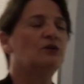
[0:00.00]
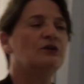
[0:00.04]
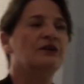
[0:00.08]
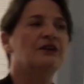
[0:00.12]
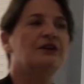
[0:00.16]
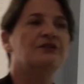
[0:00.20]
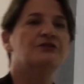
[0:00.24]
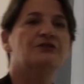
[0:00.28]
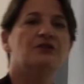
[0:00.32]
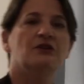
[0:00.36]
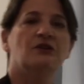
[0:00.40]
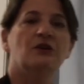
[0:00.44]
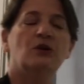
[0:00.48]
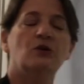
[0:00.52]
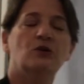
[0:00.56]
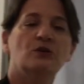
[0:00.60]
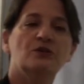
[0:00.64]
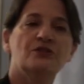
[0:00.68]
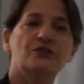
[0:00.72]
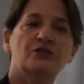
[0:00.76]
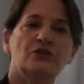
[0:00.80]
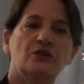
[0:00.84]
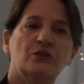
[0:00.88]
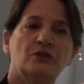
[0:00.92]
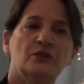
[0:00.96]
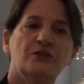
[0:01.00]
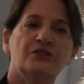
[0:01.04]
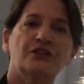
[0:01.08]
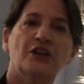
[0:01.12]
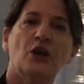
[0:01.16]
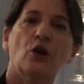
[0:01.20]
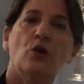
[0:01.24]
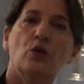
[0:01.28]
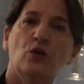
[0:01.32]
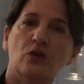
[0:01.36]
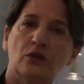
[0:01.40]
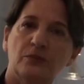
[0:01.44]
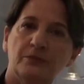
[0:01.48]
is also the
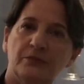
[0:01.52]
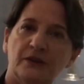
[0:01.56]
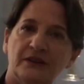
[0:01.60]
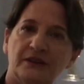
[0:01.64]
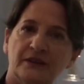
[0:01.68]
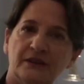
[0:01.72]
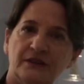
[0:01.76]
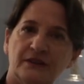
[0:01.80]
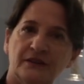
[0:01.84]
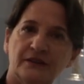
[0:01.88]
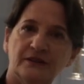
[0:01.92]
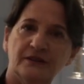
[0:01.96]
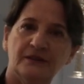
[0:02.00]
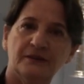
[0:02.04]
hallmark,